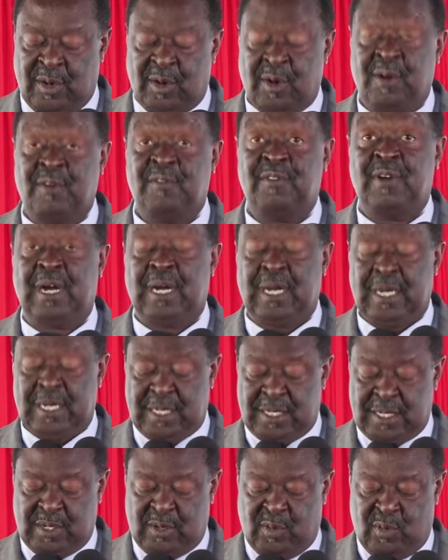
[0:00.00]
Over
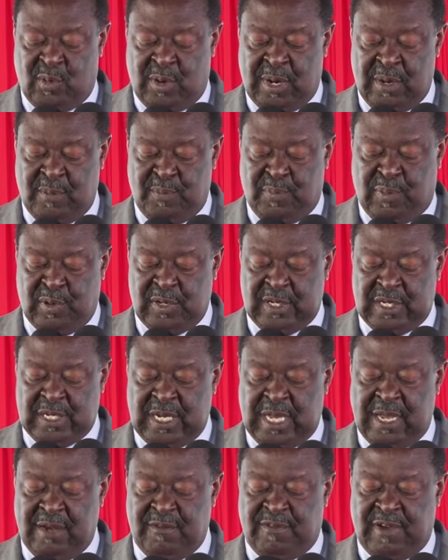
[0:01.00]

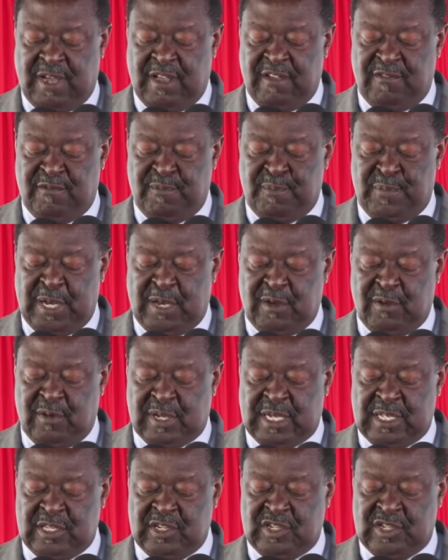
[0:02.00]
1.95 billion
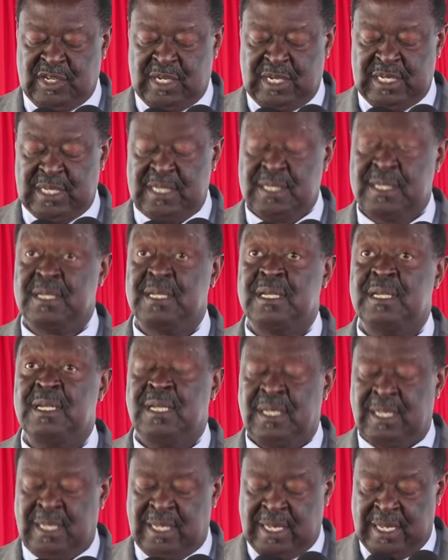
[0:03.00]
Kenya shillings
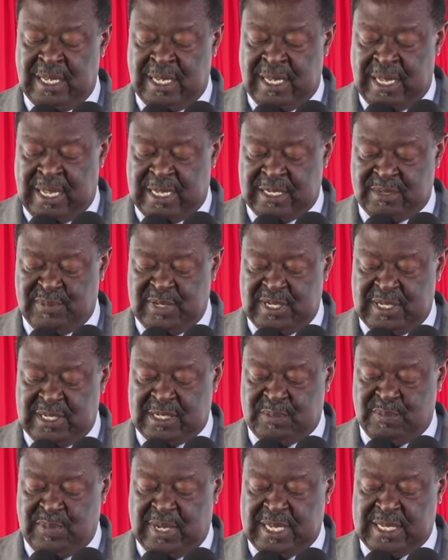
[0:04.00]
has been
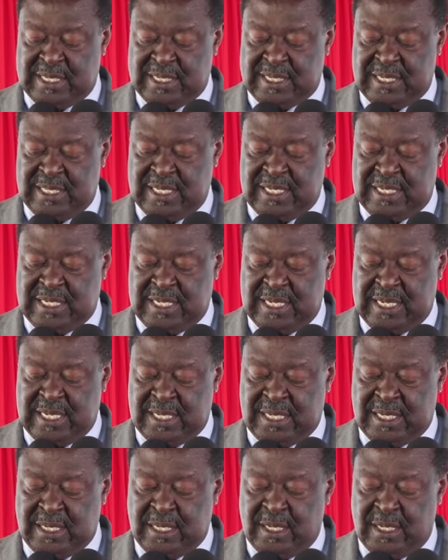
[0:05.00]
disbursed this year